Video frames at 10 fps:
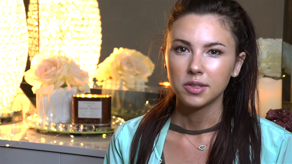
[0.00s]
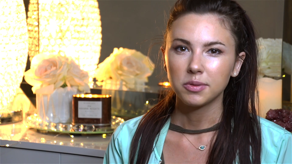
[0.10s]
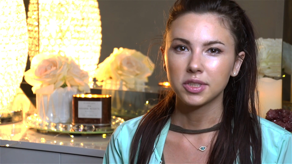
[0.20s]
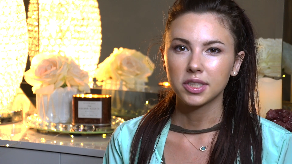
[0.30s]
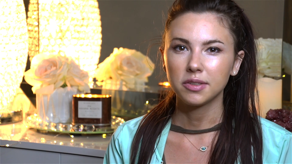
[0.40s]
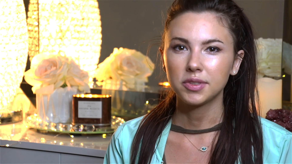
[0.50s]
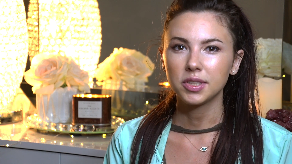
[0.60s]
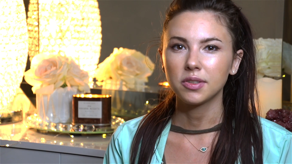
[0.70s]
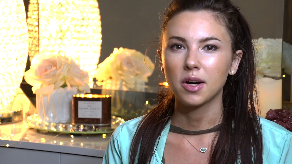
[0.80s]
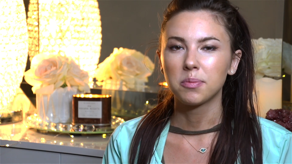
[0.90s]
which gives
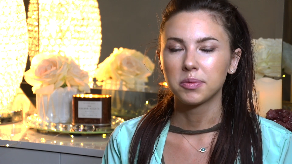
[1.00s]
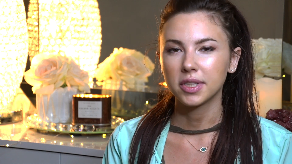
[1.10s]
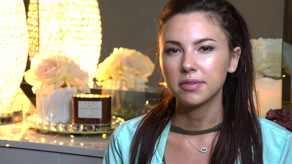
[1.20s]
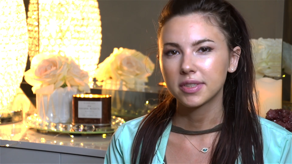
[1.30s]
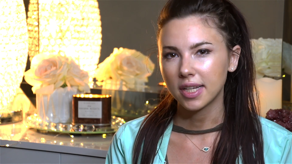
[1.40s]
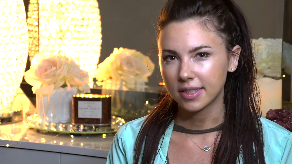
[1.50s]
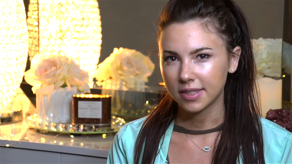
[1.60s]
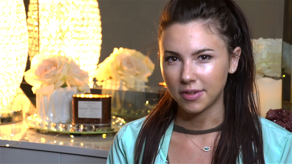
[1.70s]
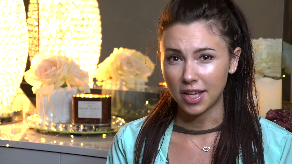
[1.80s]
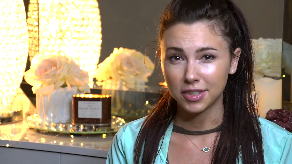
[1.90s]
you a brief sense
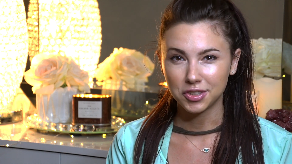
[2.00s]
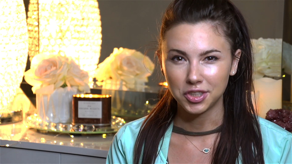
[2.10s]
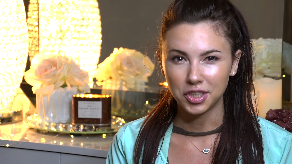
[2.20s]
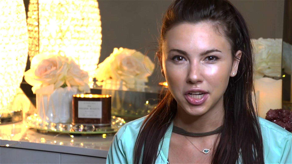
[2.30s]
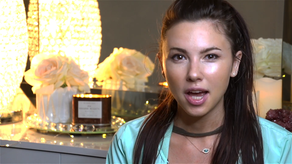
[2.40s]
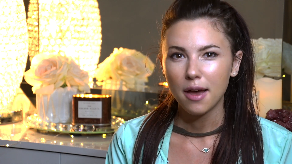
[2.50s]
of energy,